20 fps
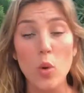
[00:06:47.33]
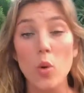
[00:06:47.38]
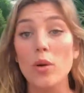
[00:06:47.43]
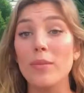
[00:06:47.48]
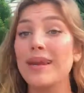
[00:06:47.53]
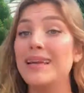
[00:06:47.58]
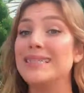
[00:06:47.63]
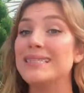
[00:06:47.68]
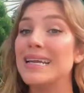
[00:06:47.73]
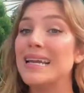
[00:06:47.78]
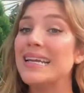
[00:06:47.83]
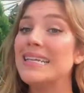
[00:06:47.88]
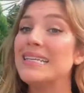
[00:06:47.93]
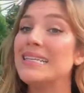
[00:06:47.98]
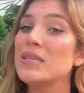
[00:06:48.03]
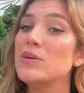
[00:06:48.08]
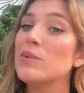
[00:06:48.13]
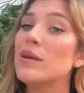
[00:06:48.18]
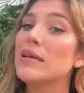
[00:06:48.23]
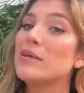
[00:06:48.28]
or
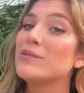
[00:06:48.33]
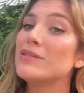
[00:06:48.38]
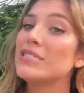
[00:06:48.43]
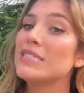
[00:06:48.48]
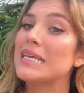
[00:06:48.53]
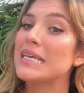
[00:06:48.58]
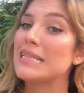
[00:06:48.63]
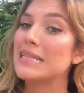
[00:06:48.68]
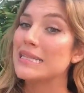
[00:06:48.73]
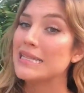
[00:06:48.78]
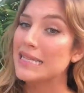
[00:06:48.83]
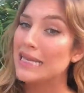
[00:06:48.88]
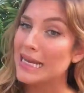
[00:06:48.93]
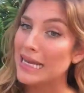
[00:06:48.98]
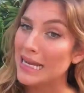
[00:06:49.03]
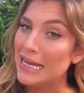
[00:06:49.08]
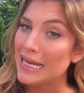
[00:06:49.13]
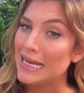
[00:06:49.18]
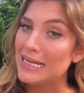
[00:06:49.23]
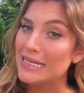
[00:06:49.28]
maintaining the weight in which they
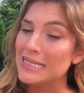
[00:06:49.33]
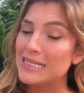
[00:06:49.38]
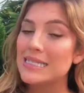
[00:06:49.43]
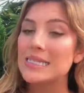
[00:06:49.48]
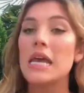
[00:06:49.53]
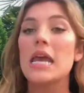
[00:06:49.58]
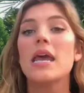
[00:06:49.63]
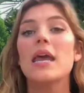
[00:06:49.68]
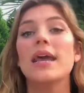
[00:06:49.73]
last